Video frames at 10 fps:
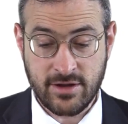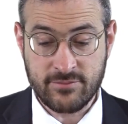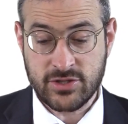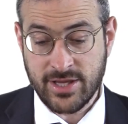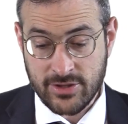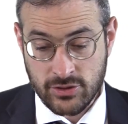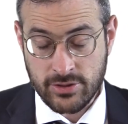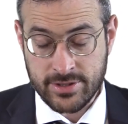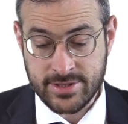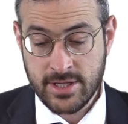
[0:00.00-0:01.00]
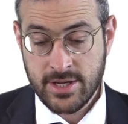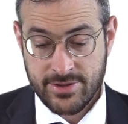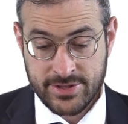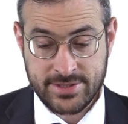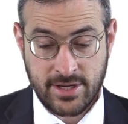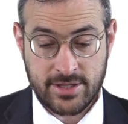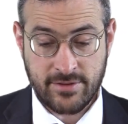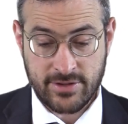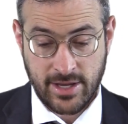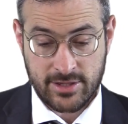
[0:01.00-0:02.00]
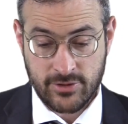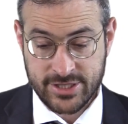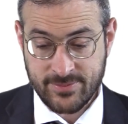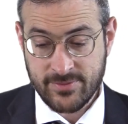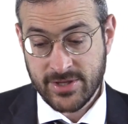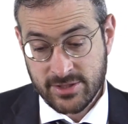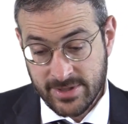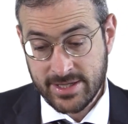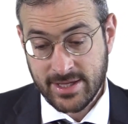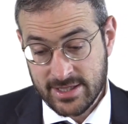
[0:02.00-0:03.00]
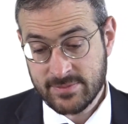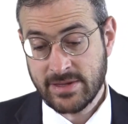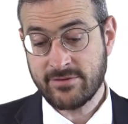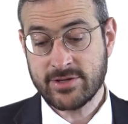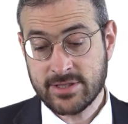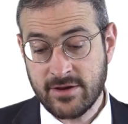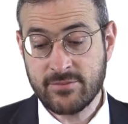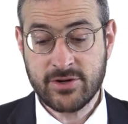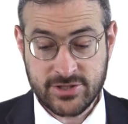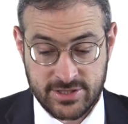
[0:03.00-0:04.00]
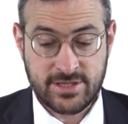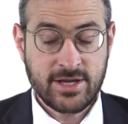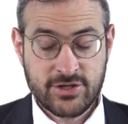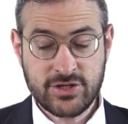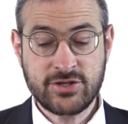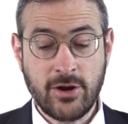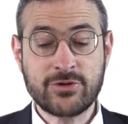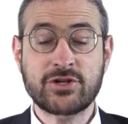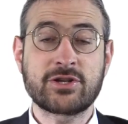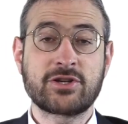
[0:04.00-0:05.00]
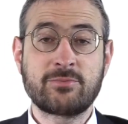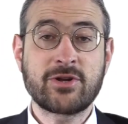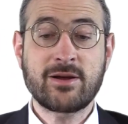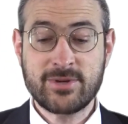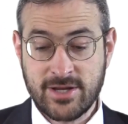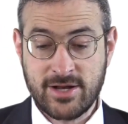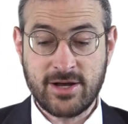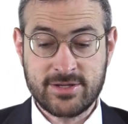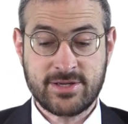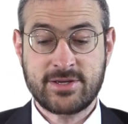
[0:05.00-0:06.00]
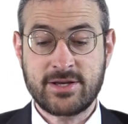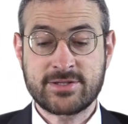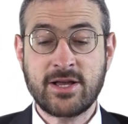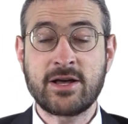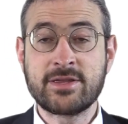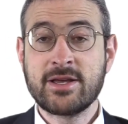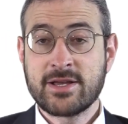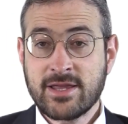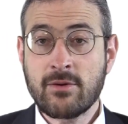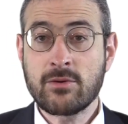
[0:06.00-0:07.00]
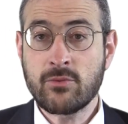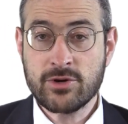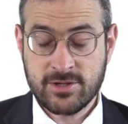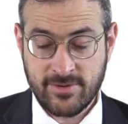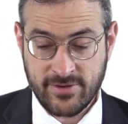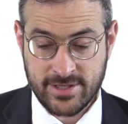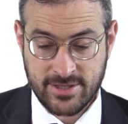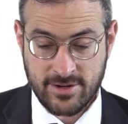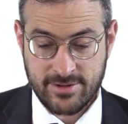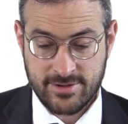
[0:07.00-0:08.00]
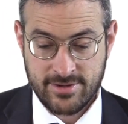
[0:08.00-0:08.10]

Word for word: should not nurse the son of an idol worshiper. Because she's, she's nourishing, she's bringing up a, a, a son that will worship Avodah